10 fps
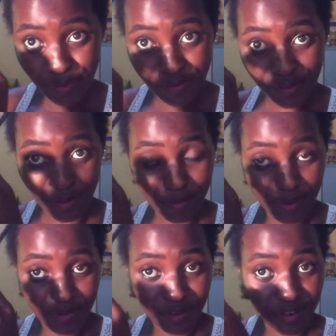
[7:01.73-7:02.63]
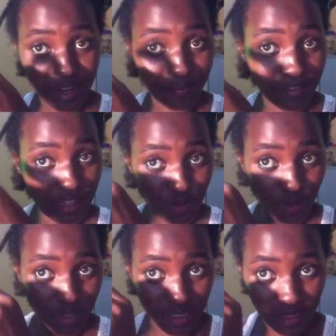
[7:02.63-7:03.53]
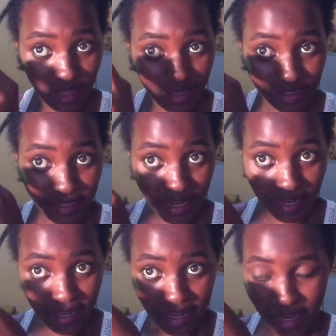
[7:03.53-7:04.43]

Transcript: before I flat twisted this hair.